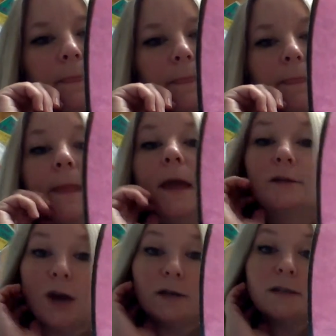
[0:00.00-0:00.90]
It
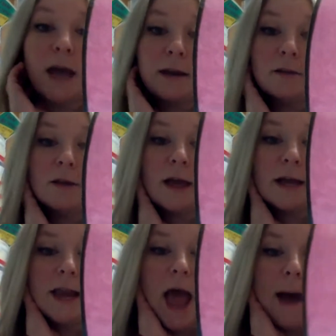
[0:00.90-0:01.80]
does kind of look like
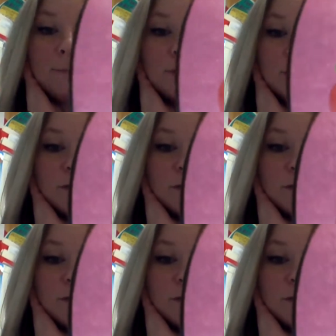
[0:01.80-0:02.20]
an apple, you're